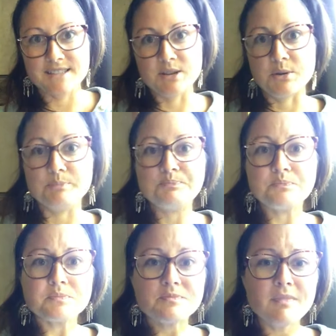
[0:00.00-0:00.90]
So
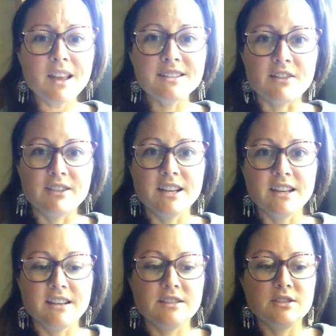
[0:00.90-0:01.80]

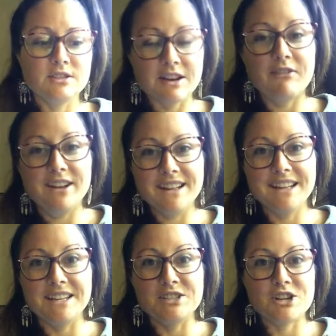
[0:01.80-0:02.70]
definitely
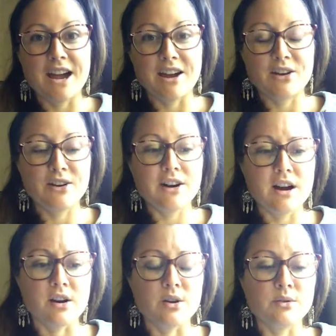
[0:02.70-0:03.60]
definitely check her
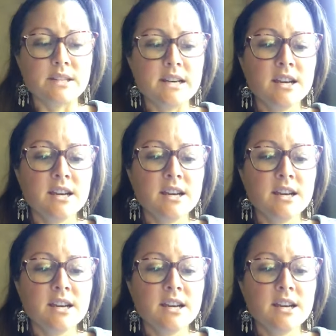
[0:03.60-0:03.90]
out.